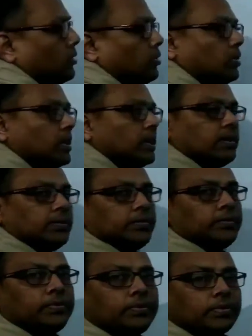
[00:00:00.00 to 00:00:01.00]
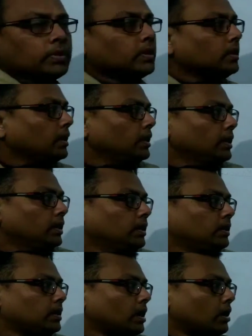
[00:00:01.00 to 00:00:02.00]
Okay.
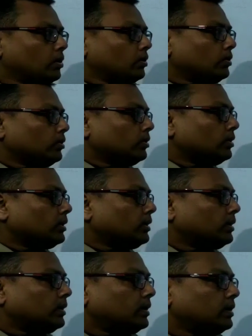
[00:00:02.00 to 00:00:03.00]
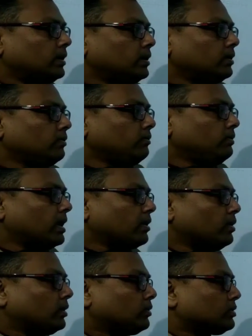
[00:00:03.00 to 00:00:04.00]
Now we are
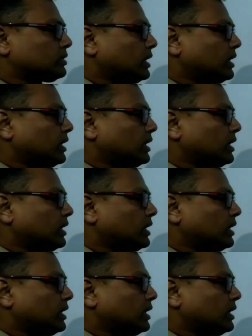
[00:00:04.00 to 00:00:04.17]
going to